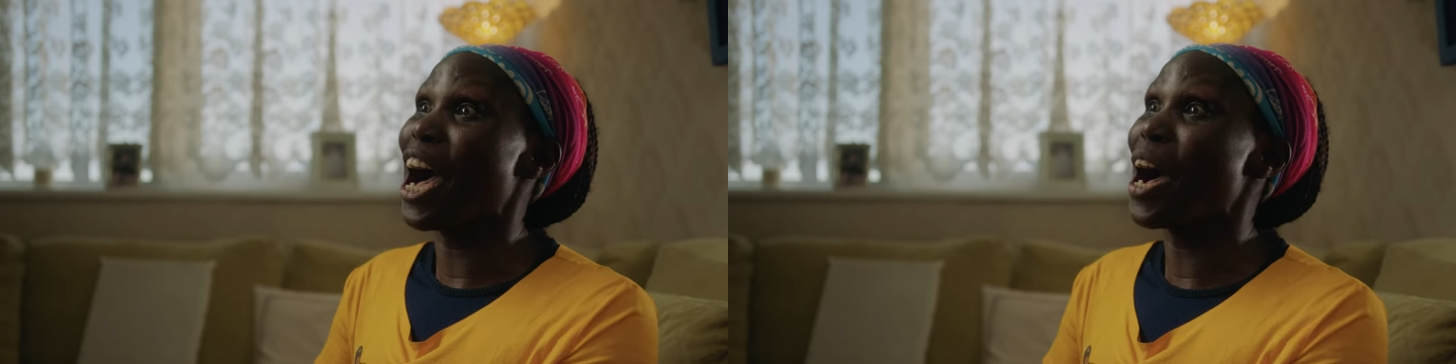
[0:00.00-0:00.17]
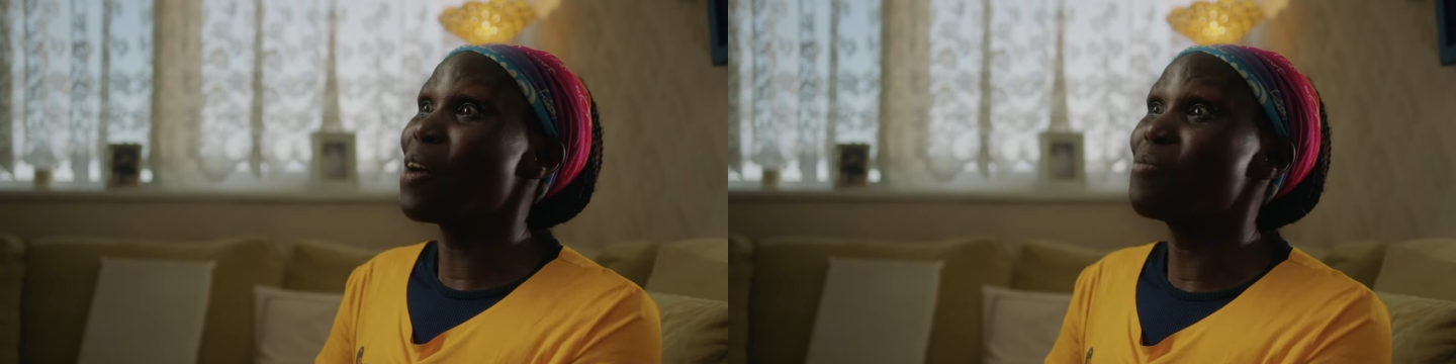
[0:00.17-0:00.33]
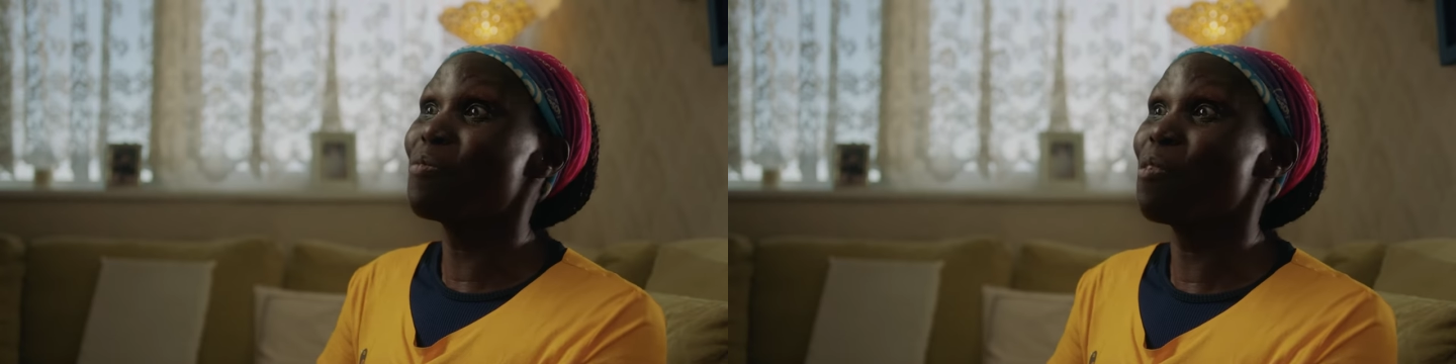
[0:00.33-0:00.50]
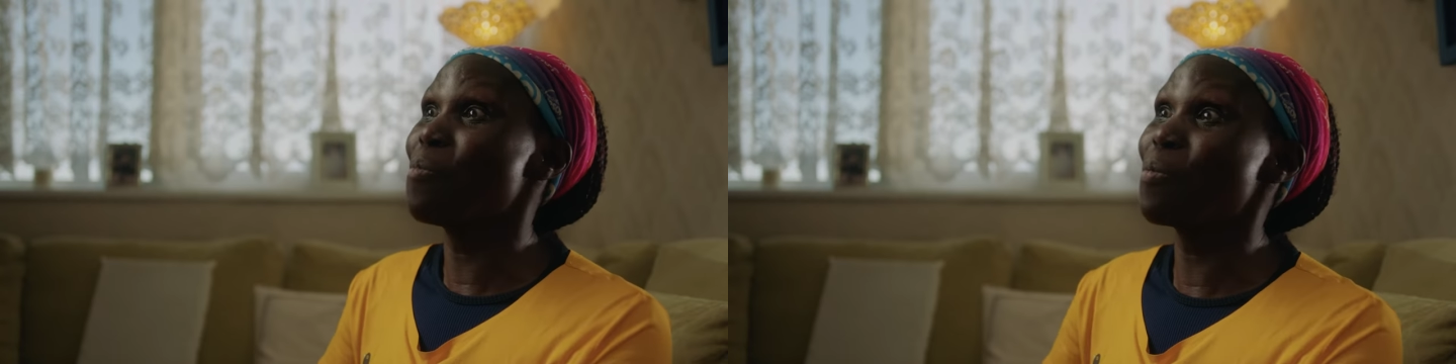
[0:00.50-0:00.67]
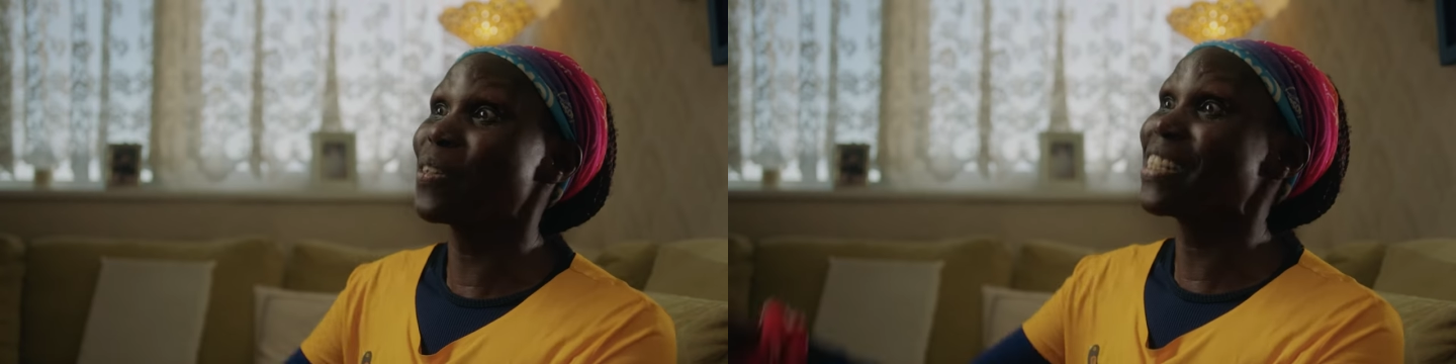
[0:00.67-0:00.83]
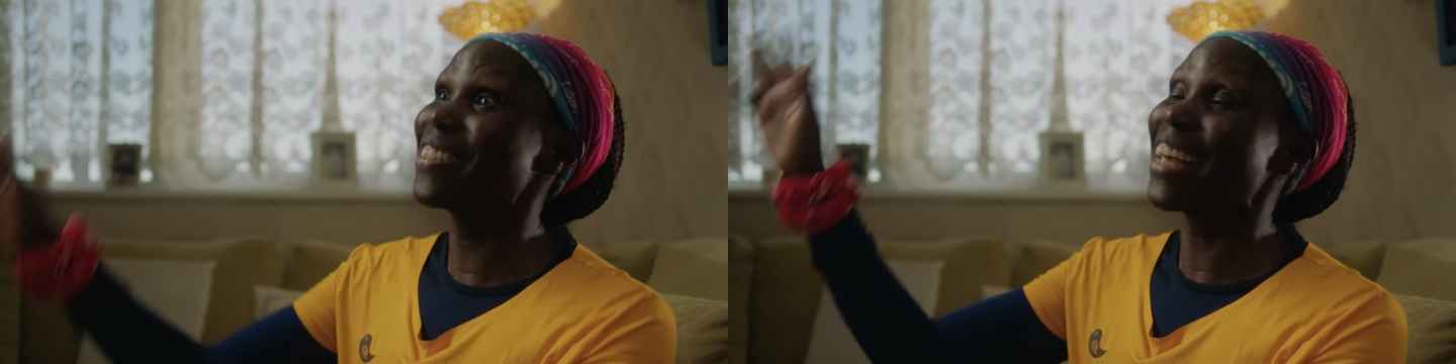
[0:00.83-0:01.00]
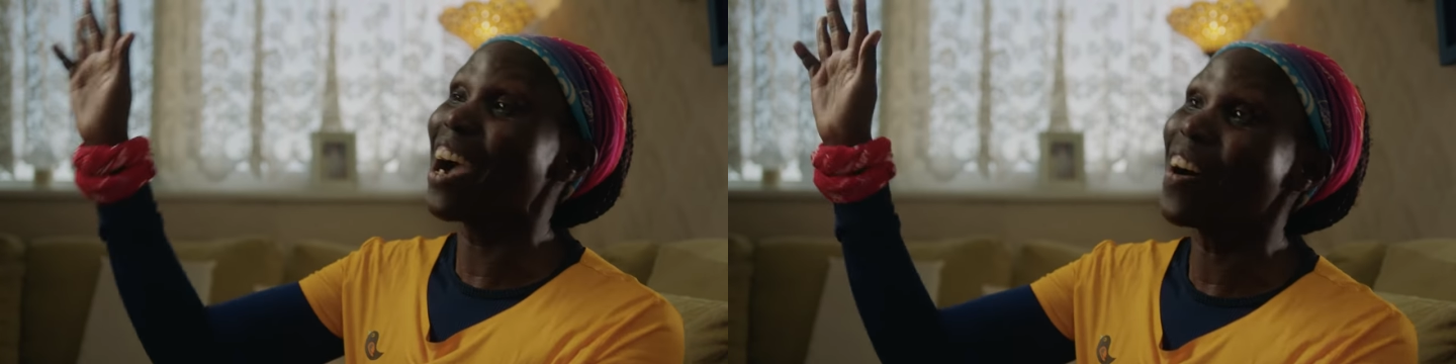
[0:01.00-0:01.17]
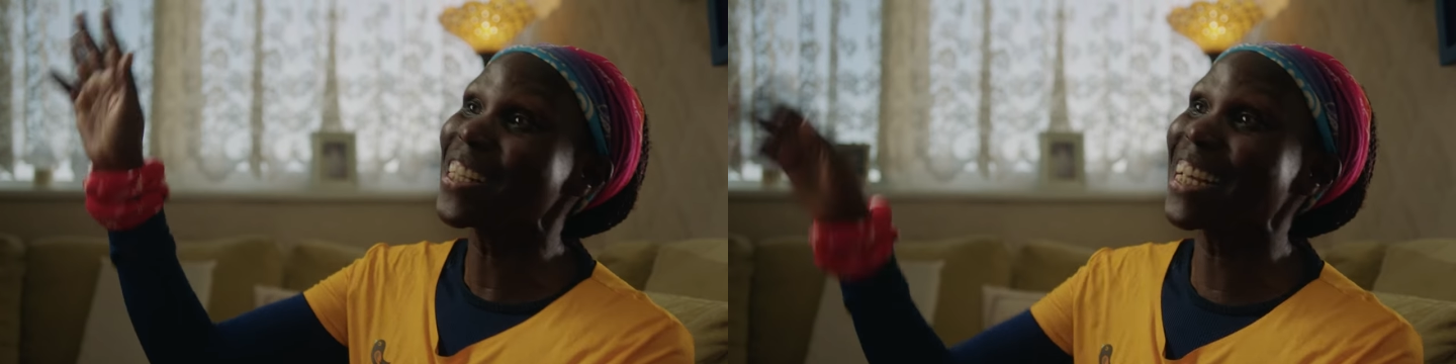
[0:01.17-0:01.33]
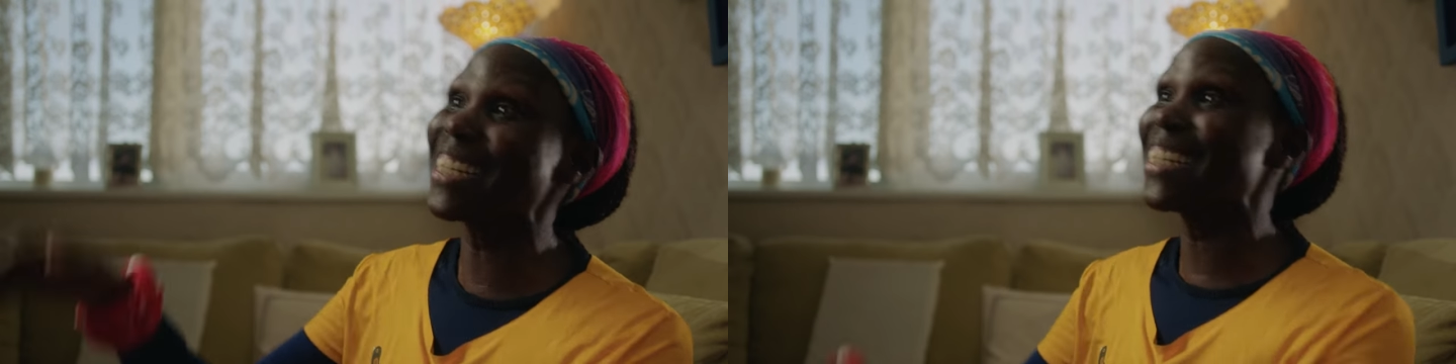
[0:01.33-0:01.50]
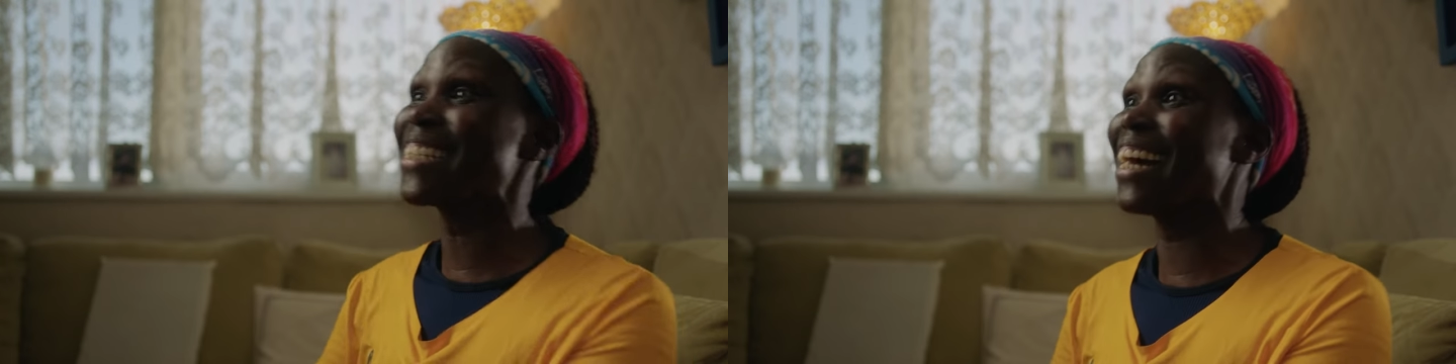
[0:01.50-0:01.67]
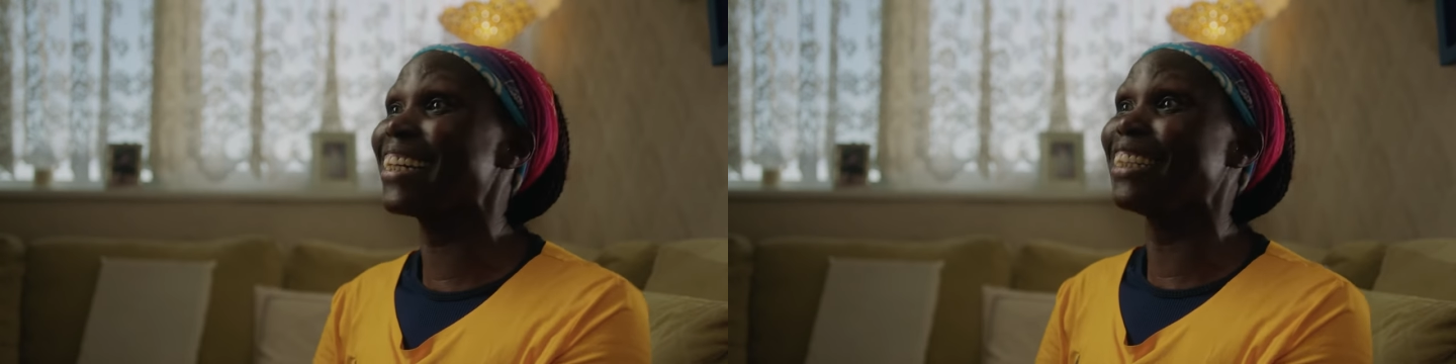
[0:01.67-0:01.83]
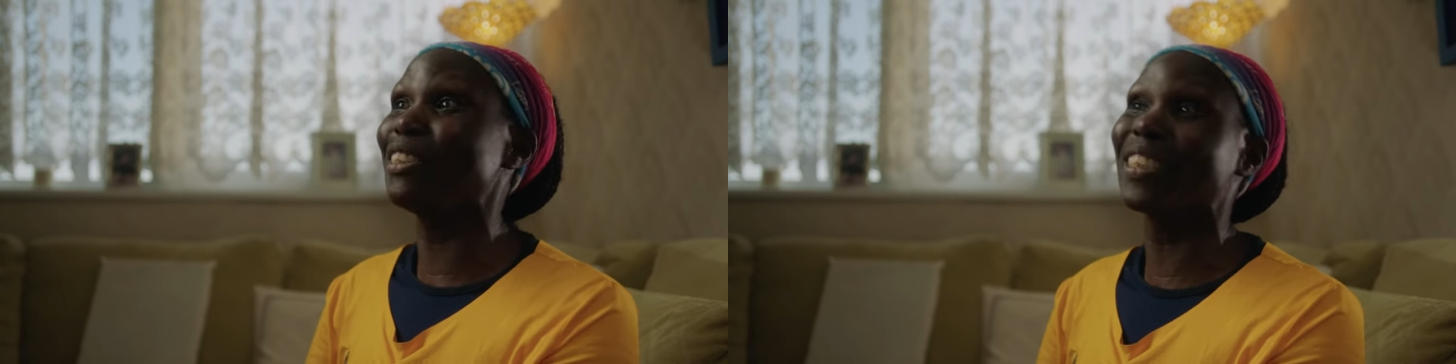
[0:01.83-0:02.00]
even people say, oh, asante
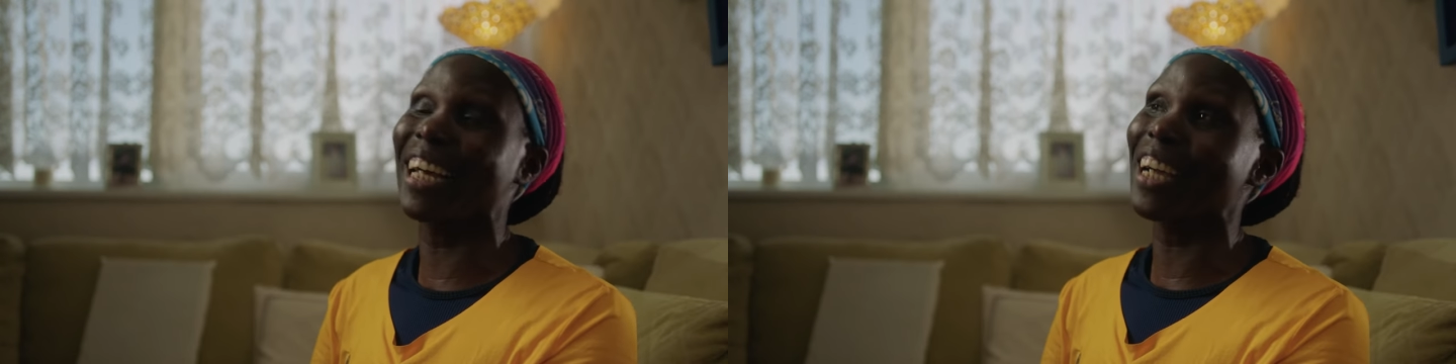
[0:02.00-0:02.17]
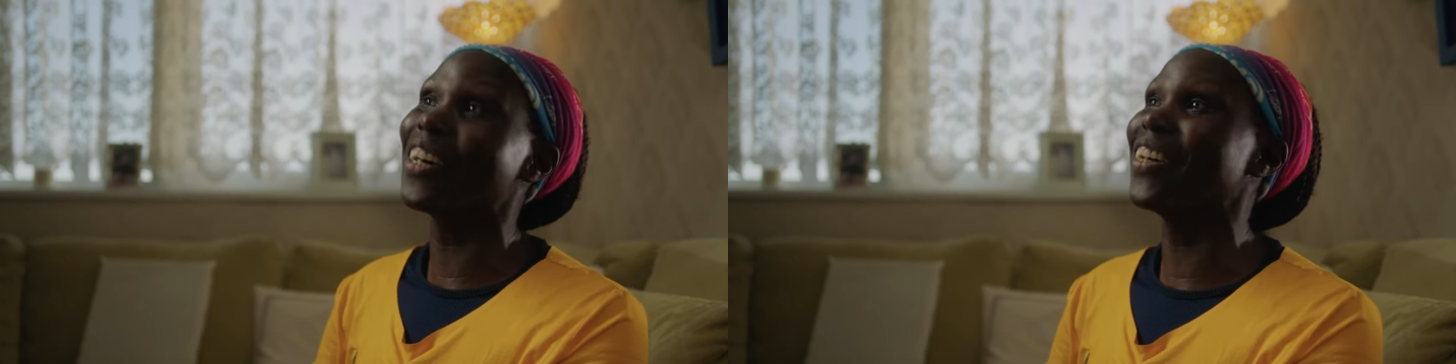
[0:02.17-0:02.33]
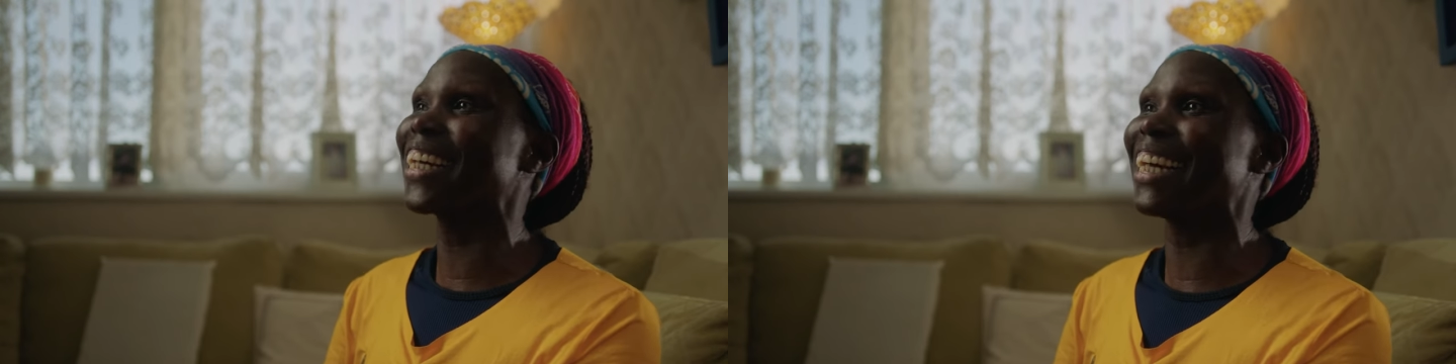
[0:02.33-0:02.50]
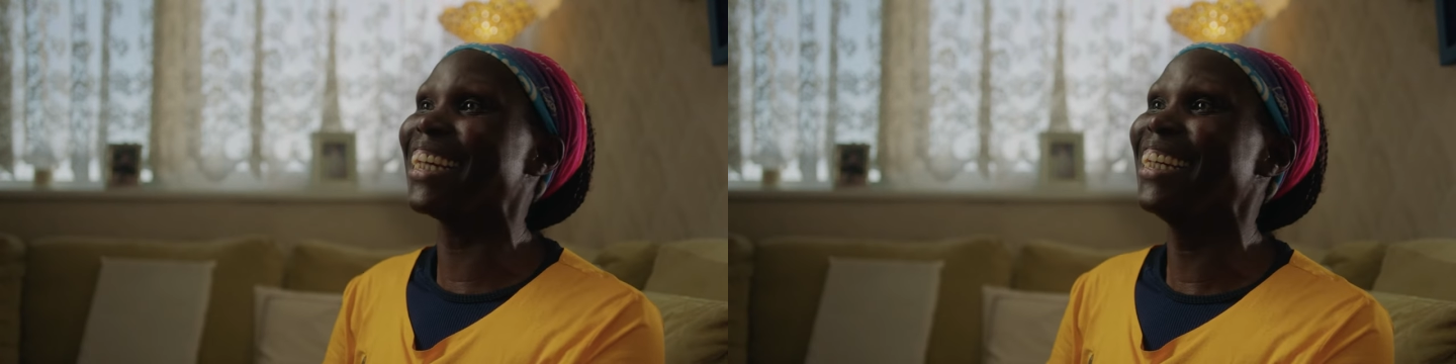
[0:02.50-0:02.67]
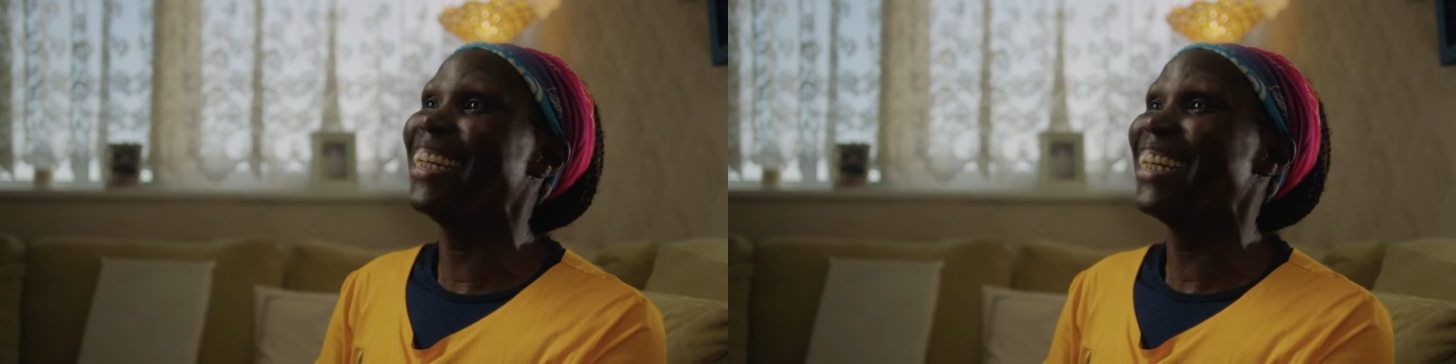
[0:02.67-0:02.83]
sana. I was like, oh, okay.